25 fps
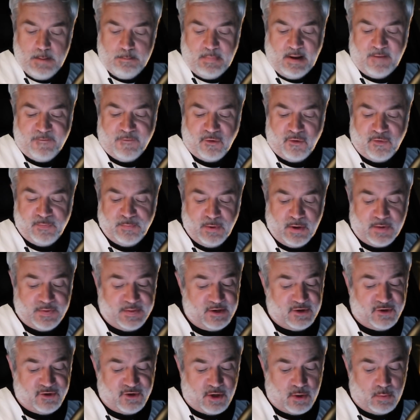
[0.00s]
My first book
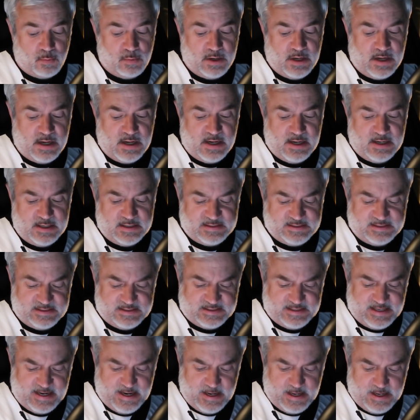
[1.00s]
this year was
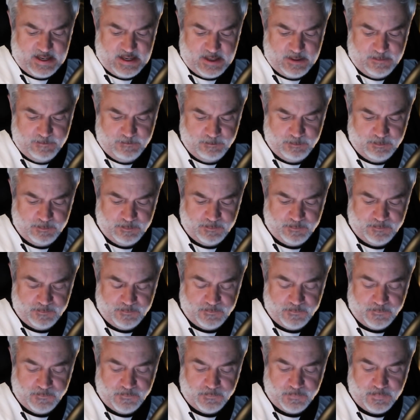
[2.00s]
Sadie.
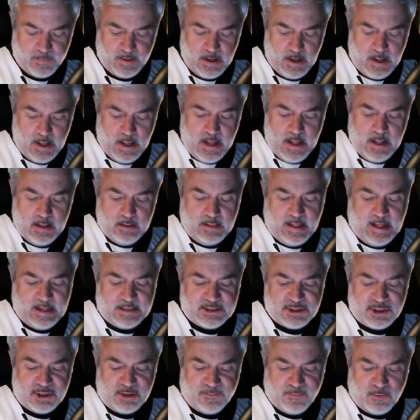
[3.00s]

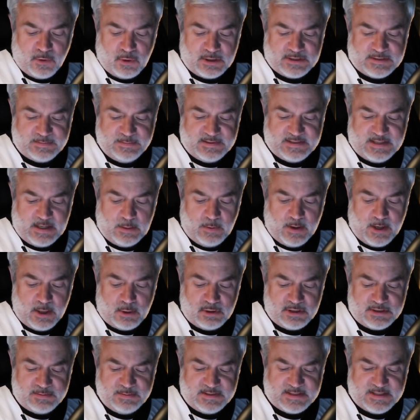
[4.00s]
Last year for Christmas, I read A
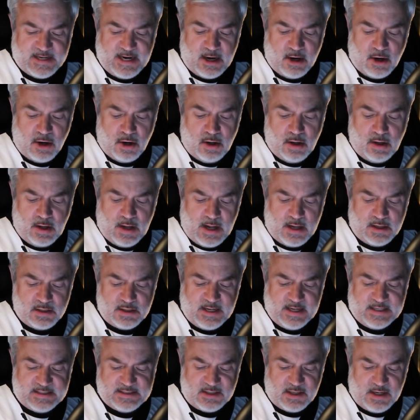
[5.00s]
Christmas Carol,
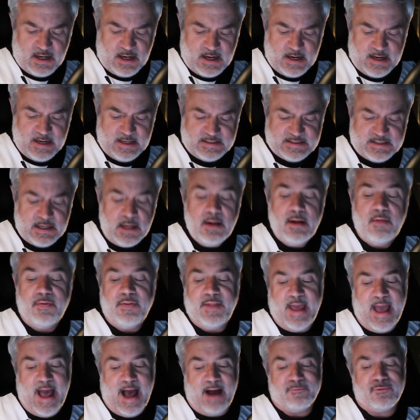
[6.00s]
Holidays on Ice,
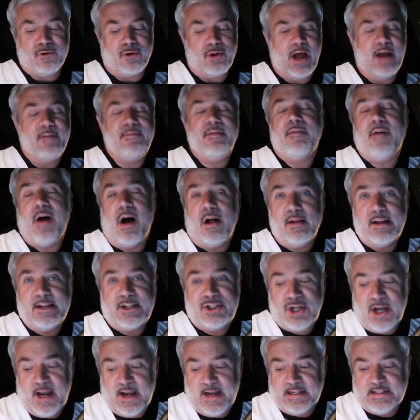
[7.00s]
The Afterlife of Holly
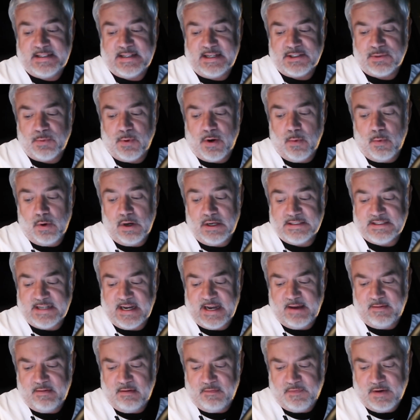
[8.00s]
Chase. That's what it was.
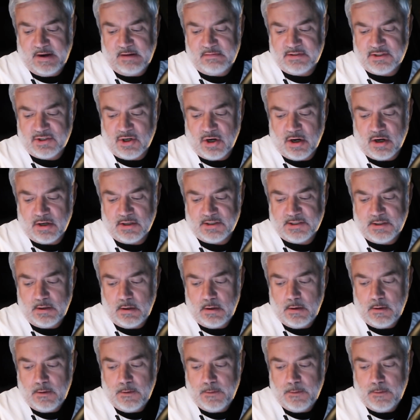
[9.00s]
I gave it five stars.